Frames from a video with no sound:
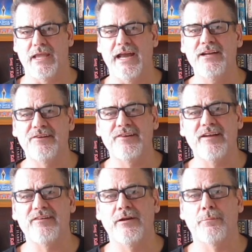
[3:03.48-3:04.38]
And it's
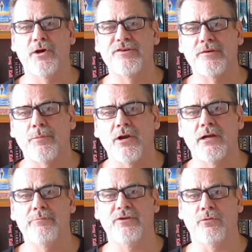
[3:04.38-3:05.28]
set in a
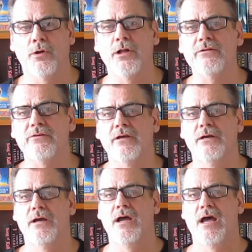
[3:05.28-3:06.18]
post-apocalyptic world
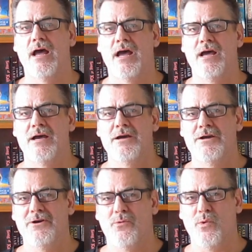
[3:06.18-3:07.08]

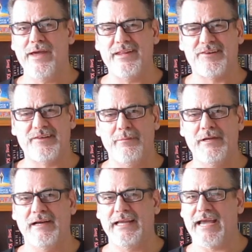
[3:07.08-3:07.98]
where there's
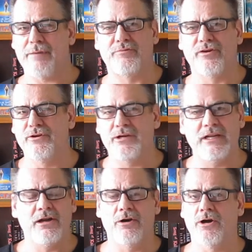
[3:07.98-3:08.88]
seemingly
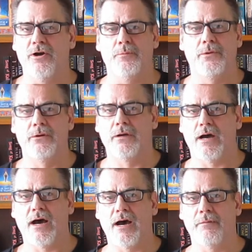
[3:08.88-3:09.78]
absolutely no hope.
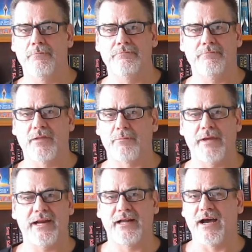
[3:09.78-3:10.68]

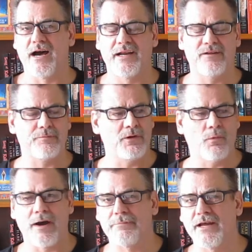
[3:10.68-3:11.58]
Mankind has been
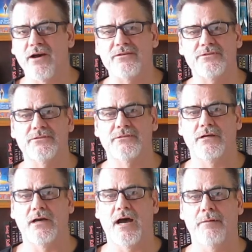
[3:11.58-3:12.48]
wiped out.
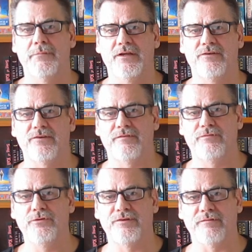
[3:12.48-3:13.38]
There's a
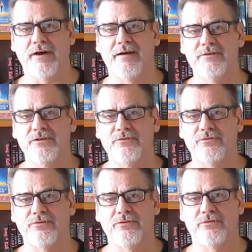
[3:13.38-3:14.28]
few
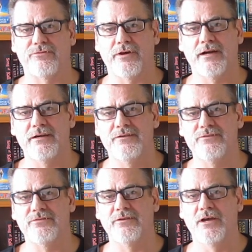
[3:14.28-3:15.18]
survivors,
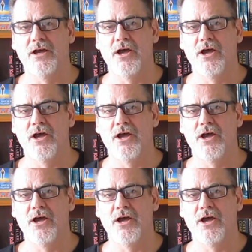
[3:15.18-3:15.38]
strugglers.